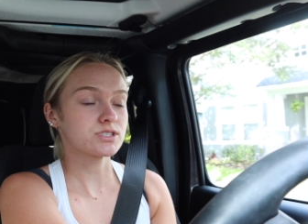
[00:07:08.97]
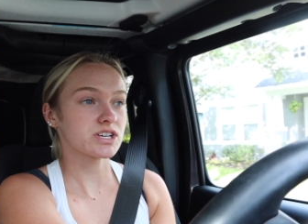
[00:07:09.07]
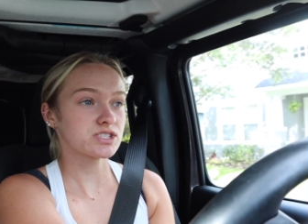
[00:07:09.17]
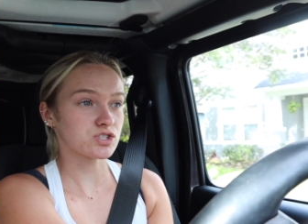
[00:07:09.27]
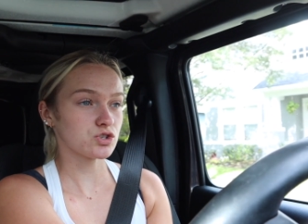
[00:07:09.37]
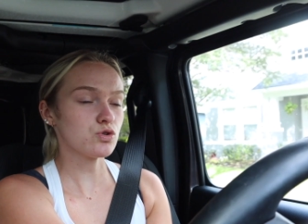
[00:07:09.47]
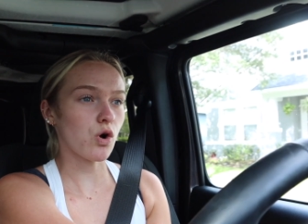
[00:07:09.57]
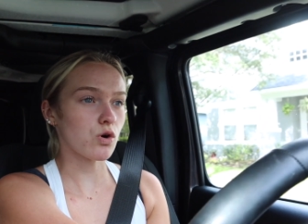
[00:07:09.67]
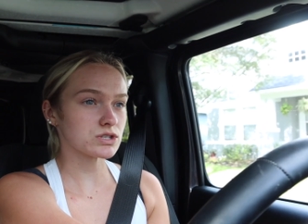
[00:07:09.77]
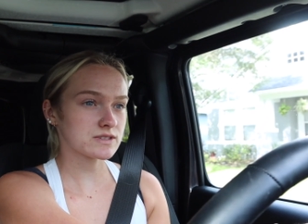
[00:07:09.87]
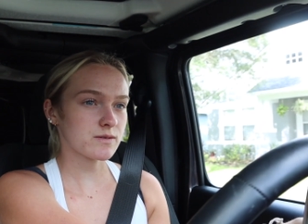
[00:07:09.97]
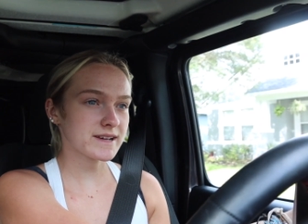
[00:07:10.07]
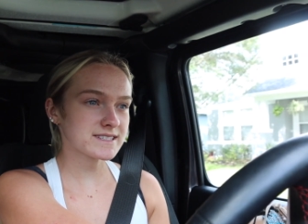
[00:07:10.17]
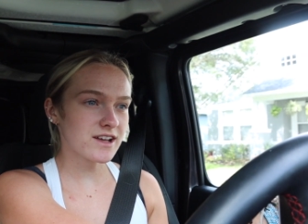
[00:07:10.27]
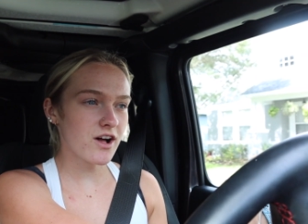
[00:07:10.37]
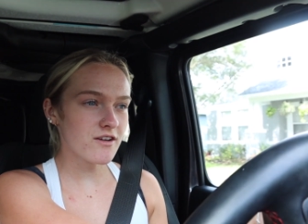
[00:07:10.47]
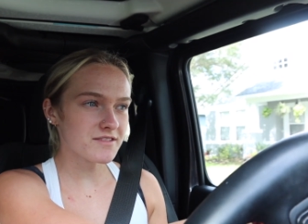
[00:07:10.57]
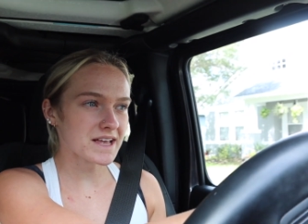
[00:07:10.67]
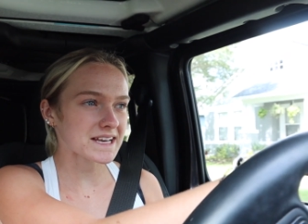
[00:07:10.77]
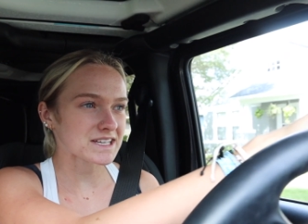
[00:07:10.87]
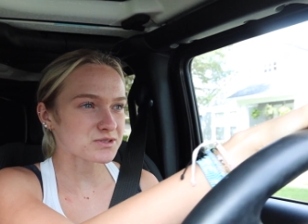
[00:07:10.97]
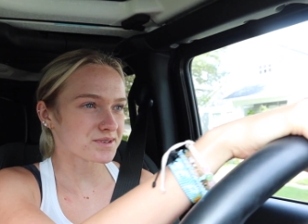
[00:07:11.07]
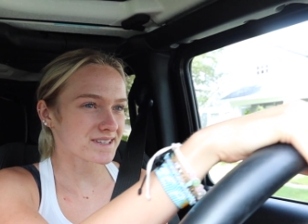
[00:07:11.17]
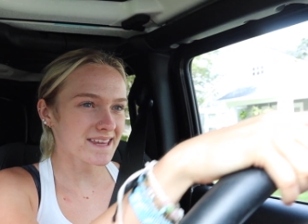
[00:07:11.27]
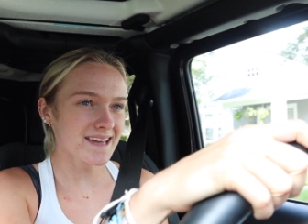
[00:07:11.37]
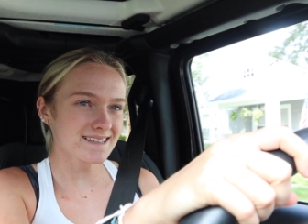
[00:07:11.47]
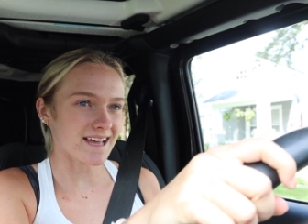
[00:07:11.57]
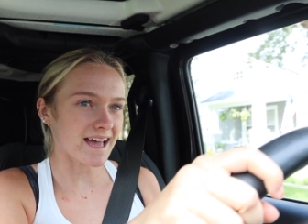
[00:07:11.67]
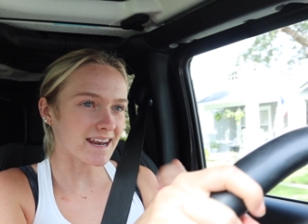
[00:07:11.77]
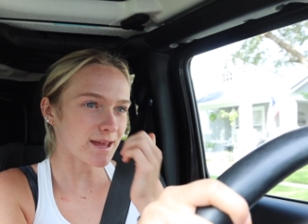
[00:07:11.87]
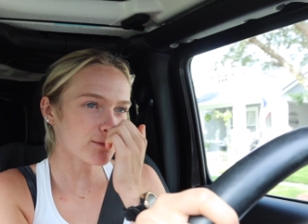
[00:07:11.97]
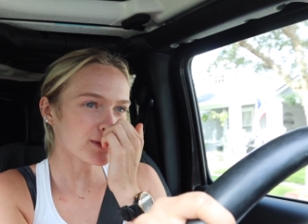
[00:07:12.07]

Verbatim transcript: just new goals for myself, and it's really exciting